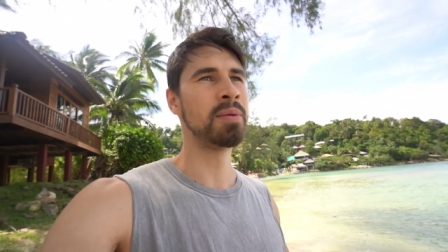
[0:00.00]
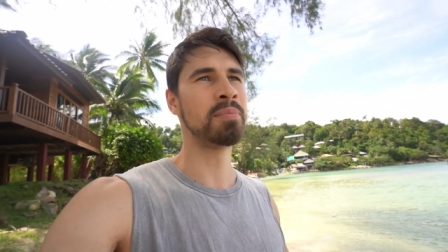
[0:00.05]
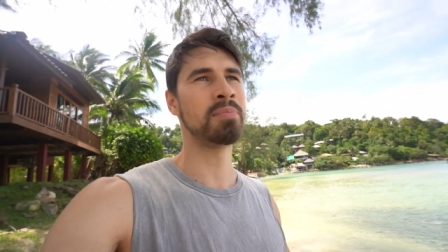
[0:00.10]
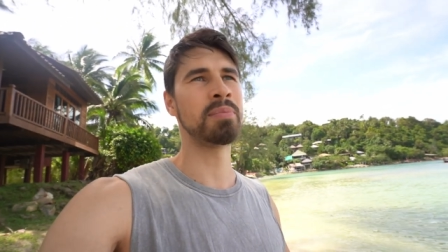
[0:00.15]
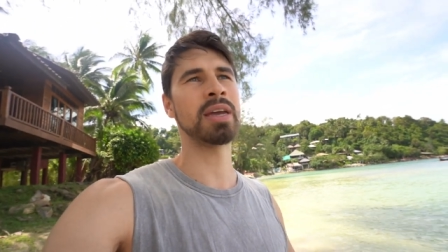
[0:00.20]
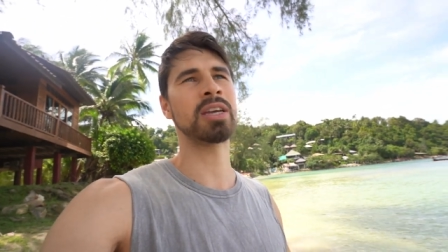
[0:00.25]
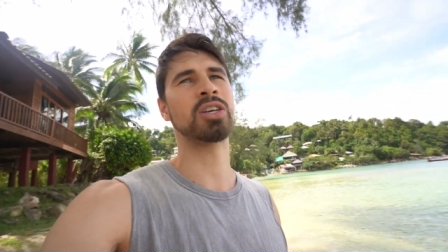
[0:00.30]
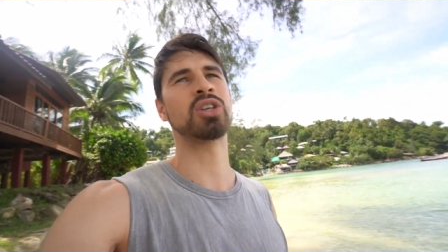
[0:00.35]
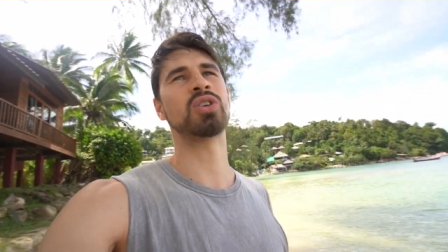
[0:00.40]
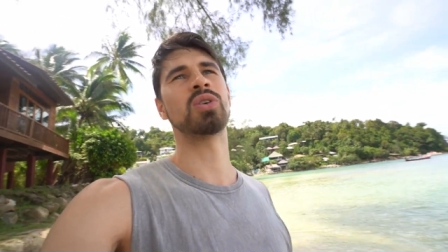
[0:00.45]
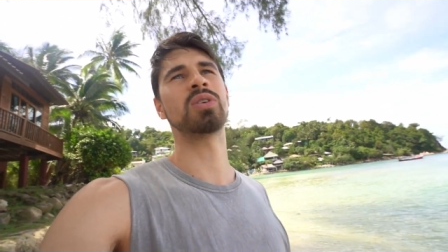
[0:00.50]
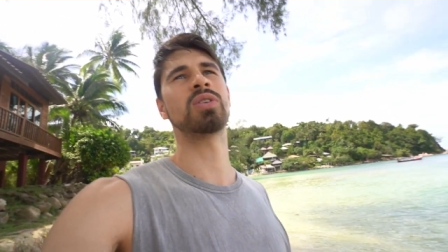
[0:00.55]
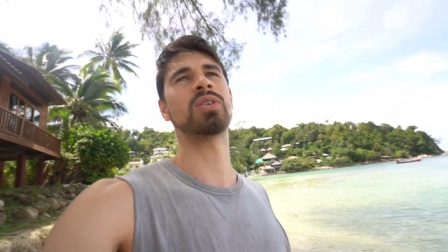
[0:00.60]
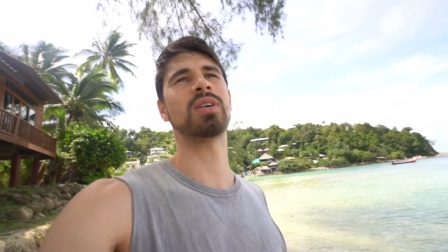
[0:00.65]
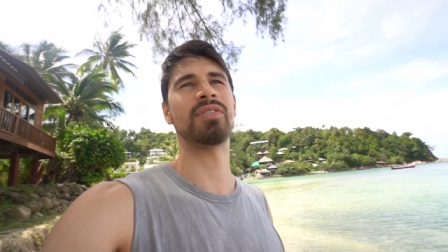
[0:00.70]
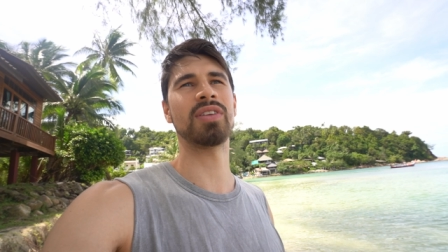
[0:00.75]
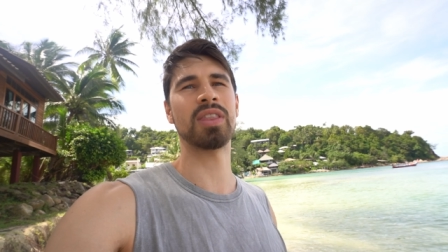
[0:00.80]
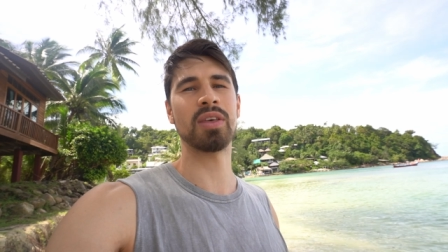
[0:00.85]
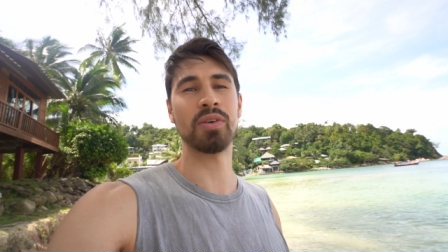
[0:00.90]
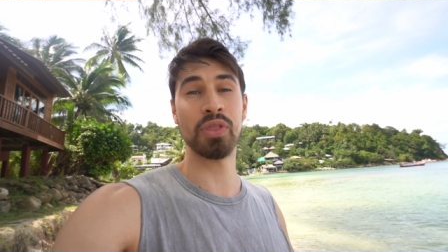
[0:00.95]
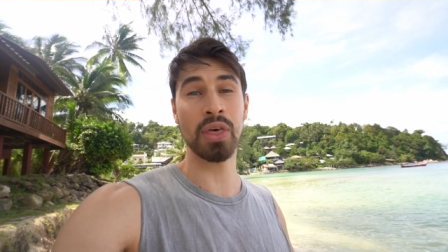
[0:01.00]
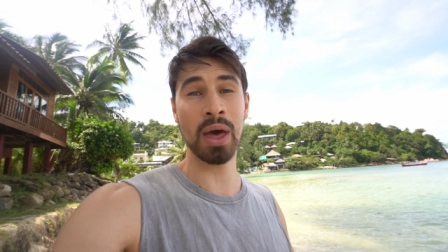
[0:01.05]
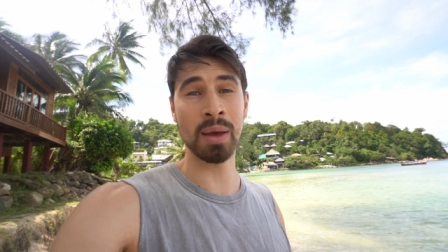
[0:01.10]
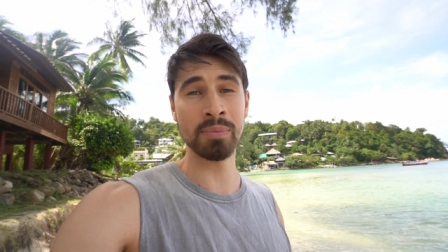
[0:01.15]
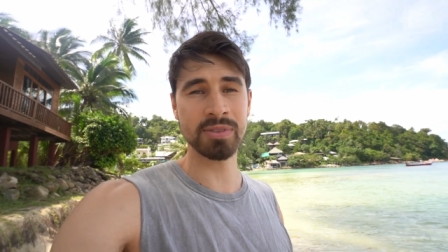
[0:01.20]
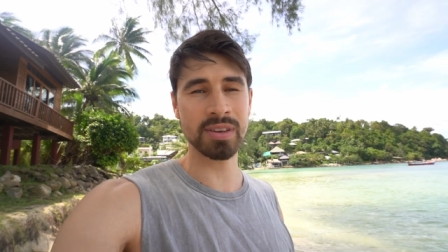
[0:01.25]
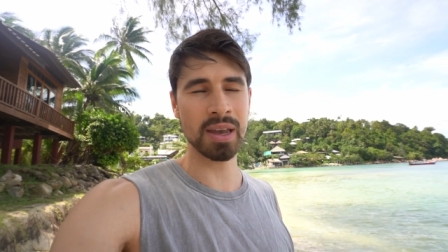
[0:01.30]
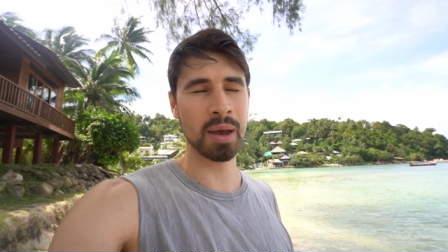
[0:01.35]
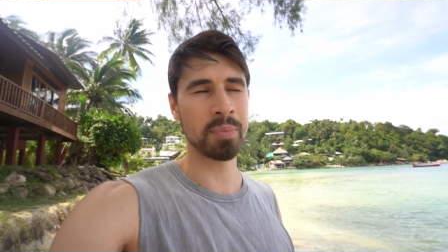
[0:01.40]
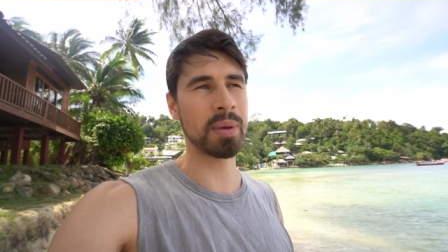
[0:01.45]
Make sure to give it a
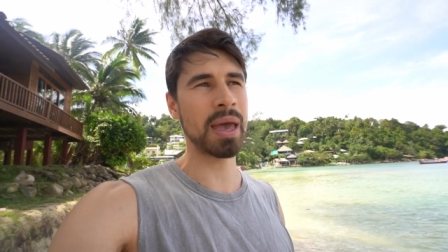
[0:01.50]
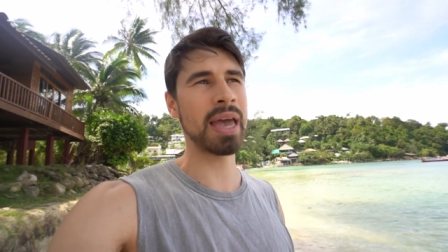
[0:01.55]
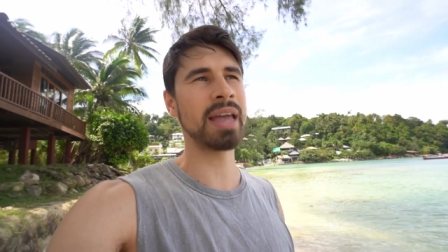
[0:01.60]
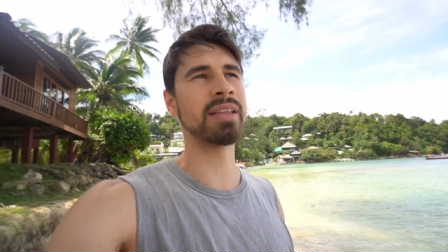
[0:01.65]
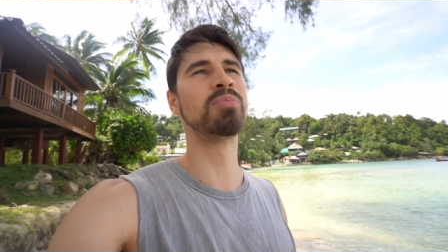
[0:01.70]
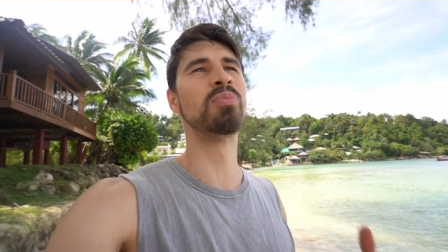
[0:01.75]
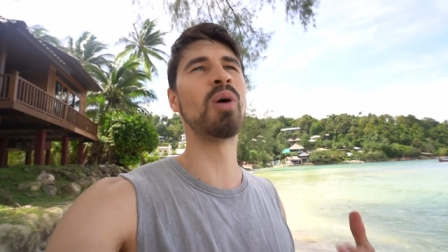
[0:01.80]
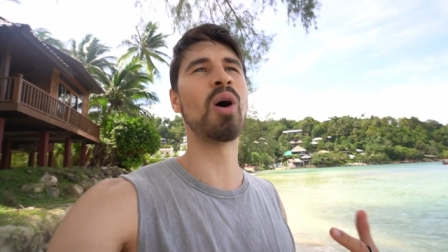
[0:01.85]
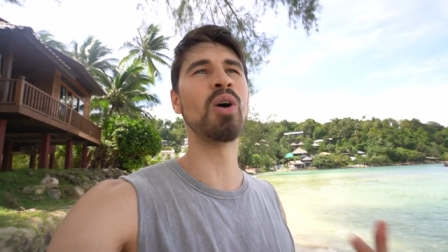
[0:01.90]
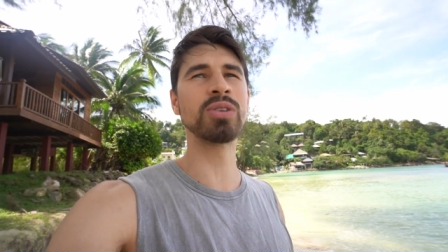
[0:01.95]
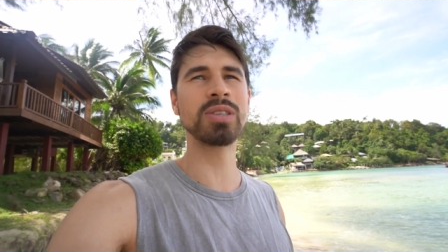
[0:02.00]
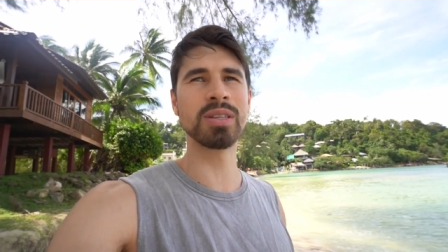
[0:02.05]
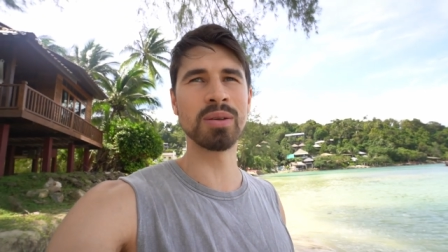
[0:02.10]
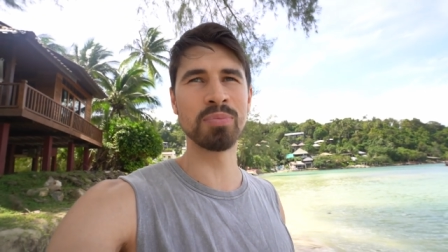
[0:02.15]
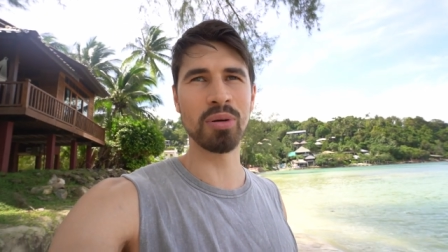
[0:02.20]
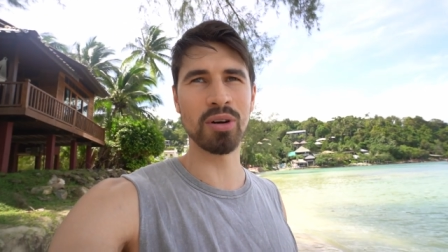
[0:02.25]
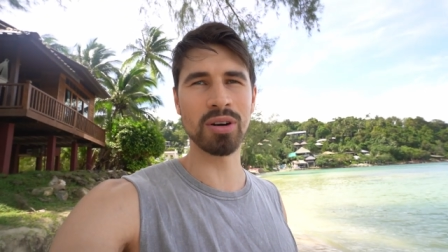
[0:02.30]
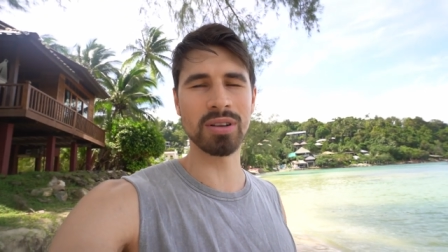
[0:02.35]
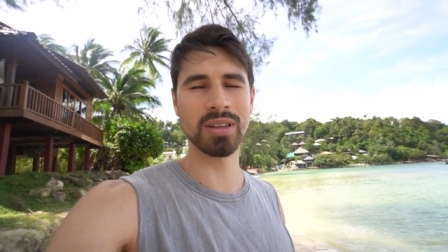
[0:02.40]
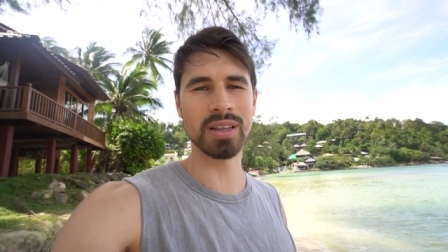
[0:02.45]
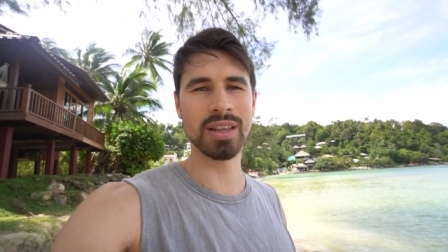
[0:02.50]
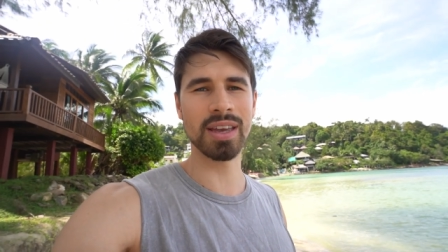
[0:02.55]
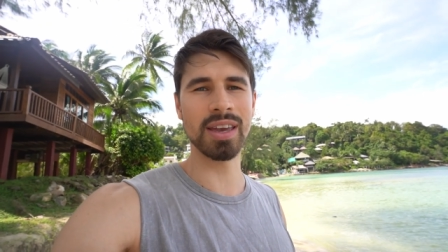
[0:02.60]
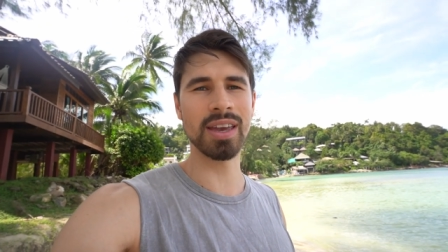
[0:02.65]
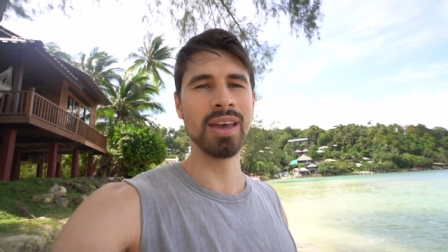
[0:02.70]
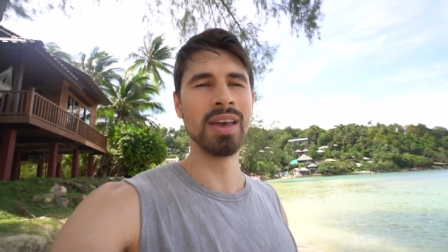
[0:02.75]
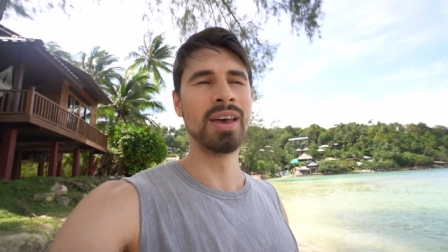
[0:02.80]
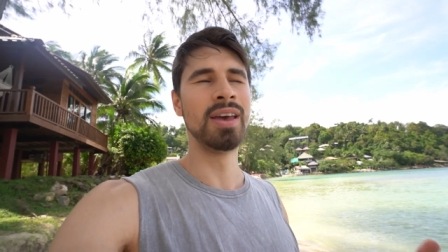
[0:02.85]
thumbs up. And most importantly,